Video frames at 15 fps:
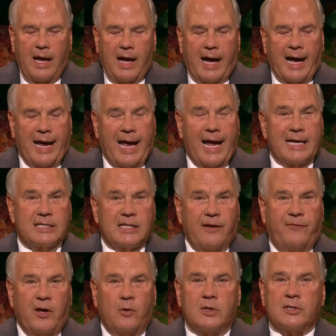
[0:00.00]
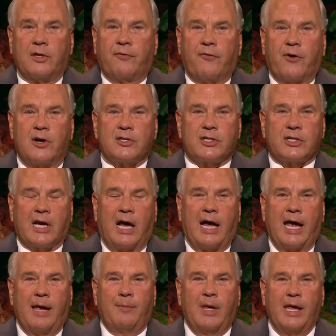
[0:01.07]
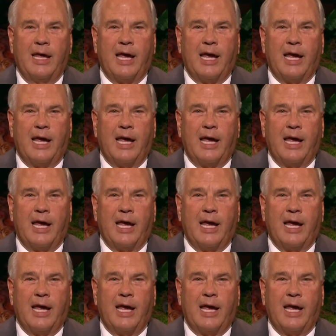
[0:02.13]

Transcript: I asked if it was the first time